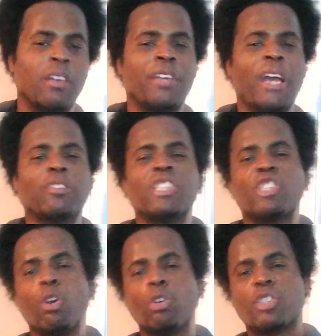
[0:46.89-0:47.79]
Now
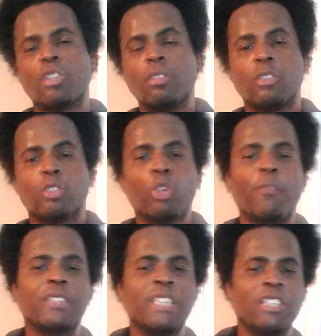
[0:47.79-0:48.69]
this user,
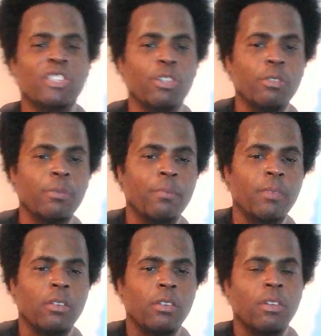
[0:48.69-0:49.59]
Truth Teacher
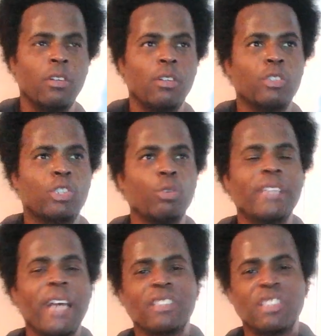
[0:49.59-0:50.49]

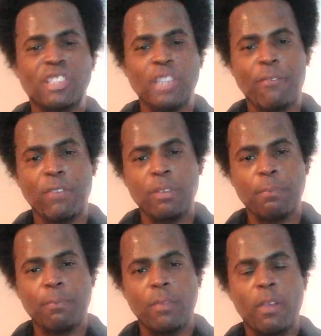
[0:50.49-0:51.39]
2007,